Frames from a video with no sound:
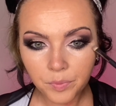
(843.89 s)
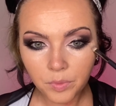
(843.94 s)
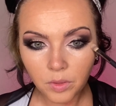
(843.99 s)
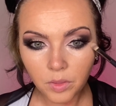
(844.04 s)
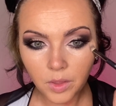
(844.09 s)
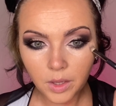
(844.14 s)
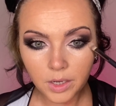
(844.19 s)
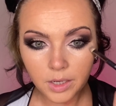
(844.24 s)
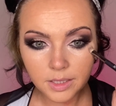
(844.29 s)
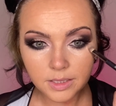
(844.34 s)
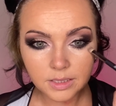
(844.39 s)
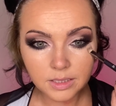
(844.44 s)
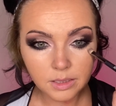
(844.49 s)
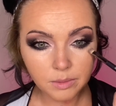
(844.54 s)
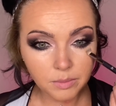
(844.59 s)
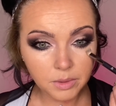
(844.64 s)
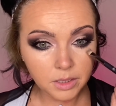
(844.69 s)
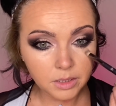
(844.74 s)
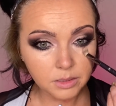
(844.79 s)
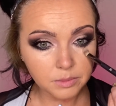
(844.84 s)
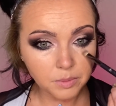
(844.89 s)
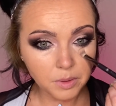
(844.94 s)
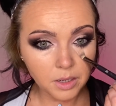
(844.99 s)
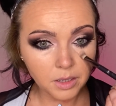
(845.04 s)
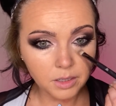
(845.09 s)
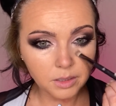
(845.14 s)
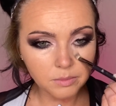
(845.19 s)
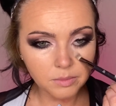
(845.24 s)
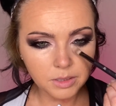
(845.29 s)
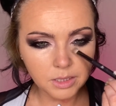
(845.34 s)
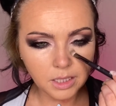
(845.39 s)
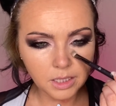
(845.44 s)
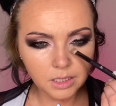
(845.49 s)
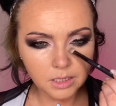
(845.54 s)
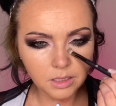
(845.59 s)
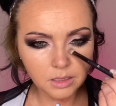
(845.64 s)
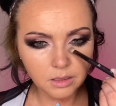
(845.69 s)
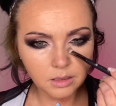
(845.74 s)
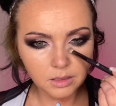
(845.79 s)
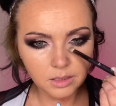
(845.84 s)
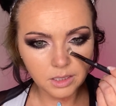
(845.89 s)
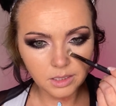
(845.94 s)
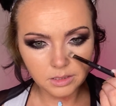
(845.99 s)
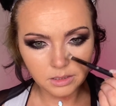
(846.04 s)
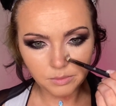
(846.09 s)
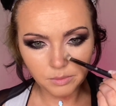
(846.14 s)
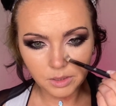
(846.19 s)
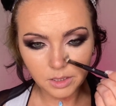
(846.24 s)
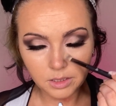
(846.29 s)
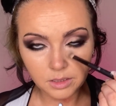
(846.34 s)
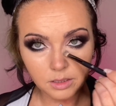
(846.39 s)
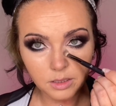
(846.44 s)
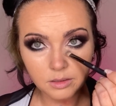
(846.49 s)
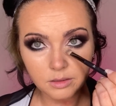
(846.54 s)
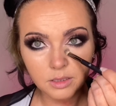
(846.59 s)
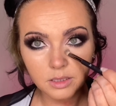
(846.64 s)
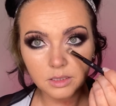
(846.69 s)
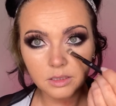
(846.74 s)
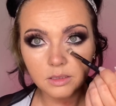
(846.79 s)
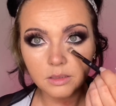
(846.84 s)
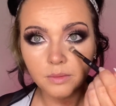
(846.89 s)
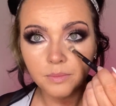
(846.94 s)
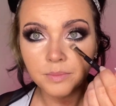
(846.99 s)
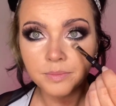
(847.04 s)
They did send me this product, but they did not ask me to do this.